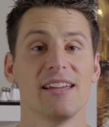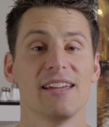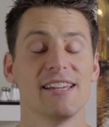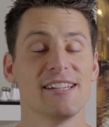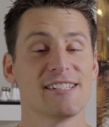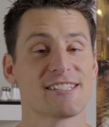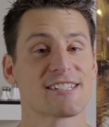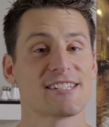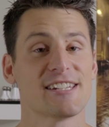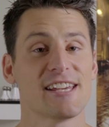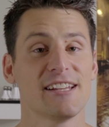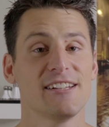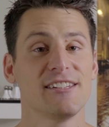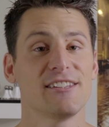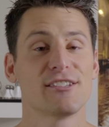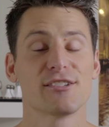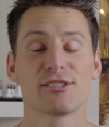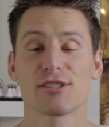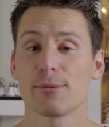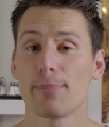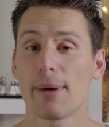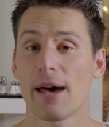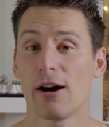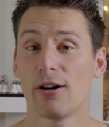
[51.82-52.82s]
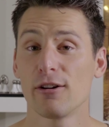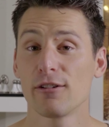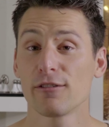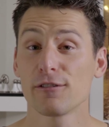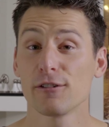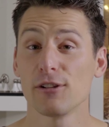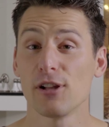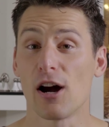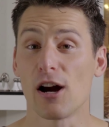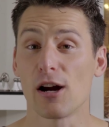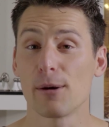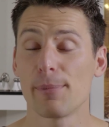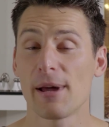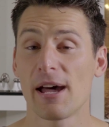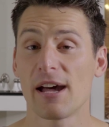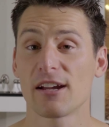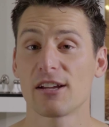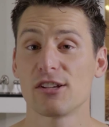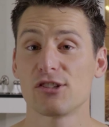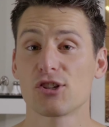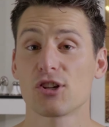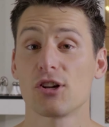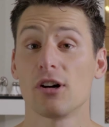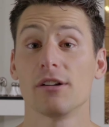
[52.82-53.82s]
Instead, there's a powerful R
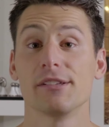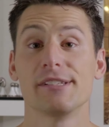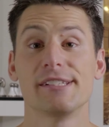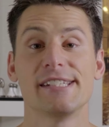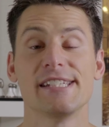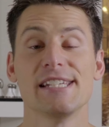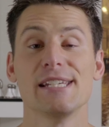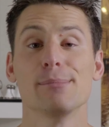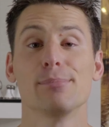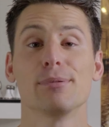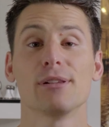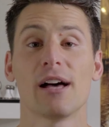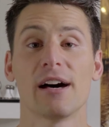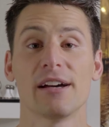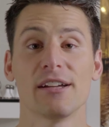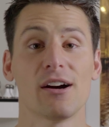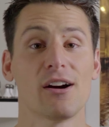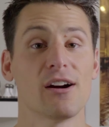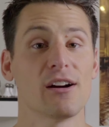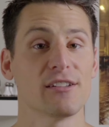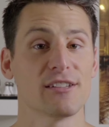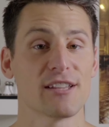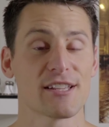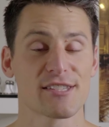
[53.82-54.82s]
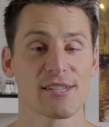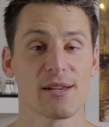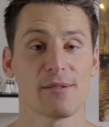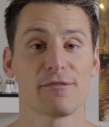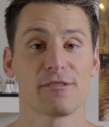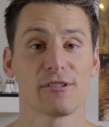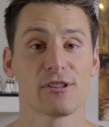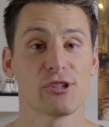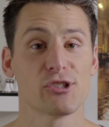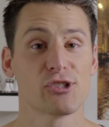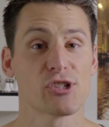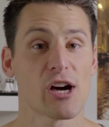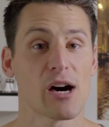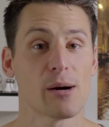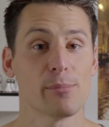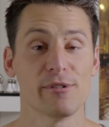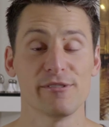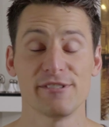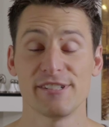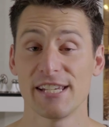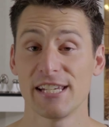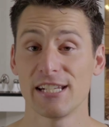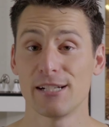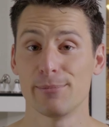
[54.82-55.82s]
package called dplyr that's up for the job
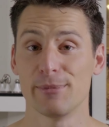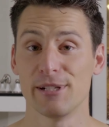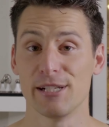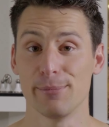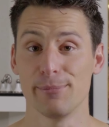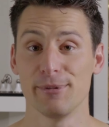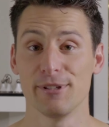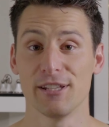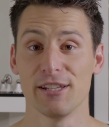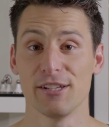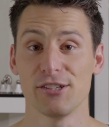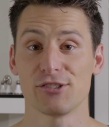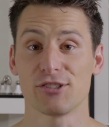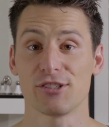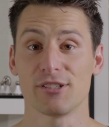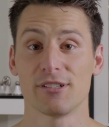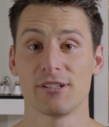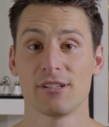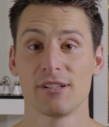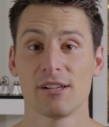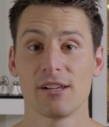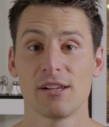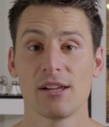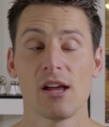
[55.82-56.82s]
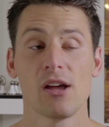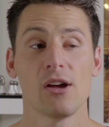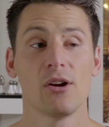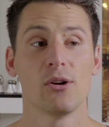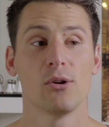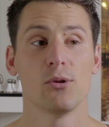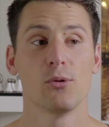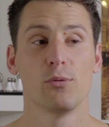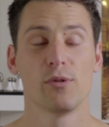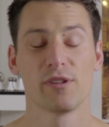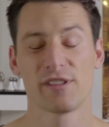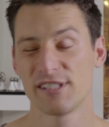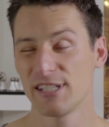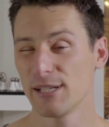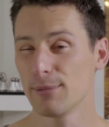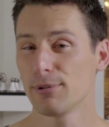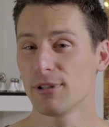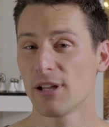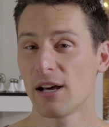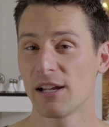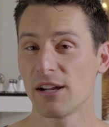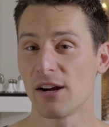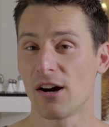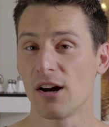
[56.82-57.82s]
of data manipulation. With
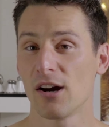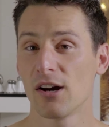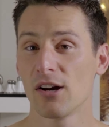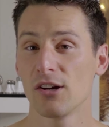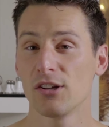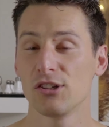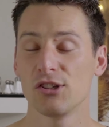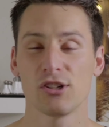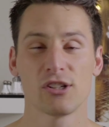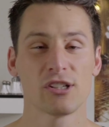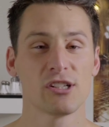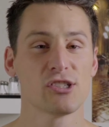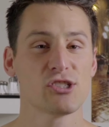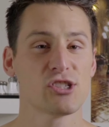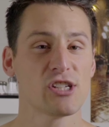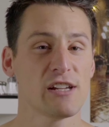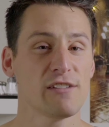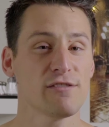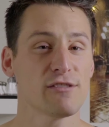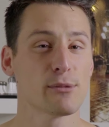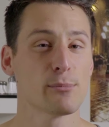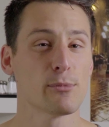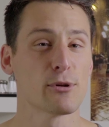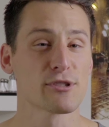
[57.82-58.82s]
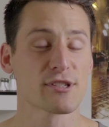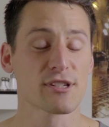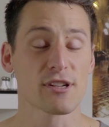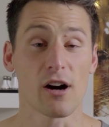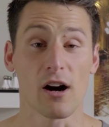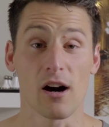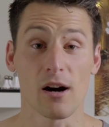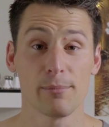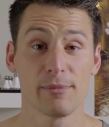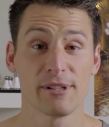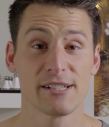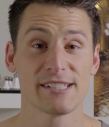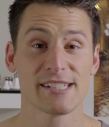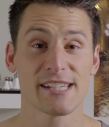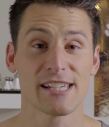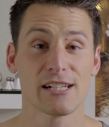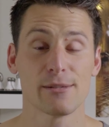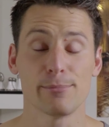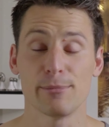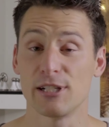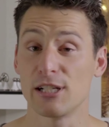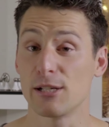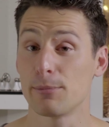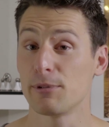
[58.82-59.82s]
dplyr, you can achieve the most common data
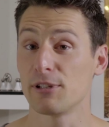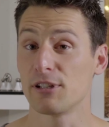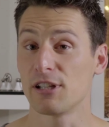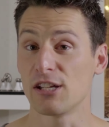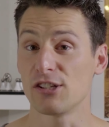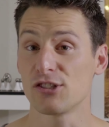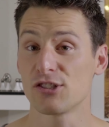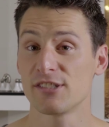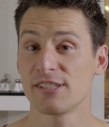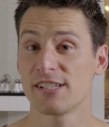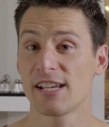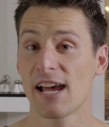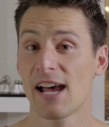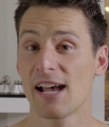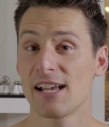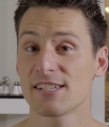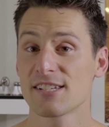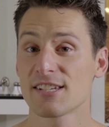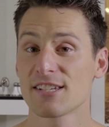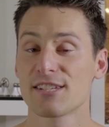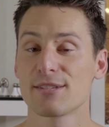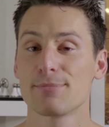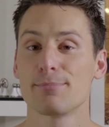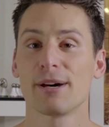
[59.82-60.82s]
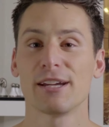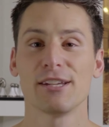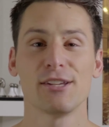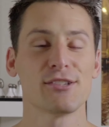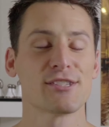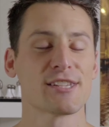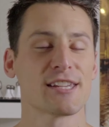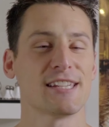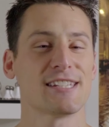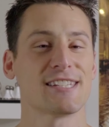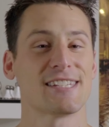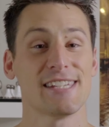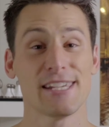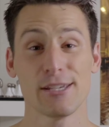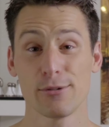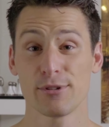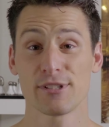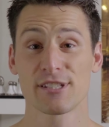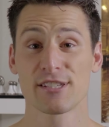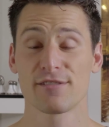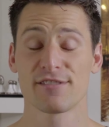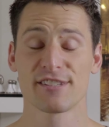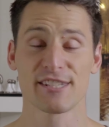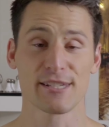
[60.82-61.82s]
manipulation tasks by using a
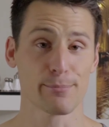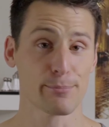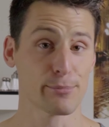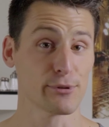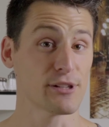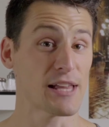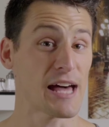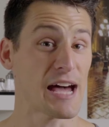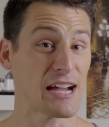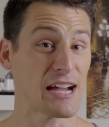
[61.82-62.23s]
sequence of simple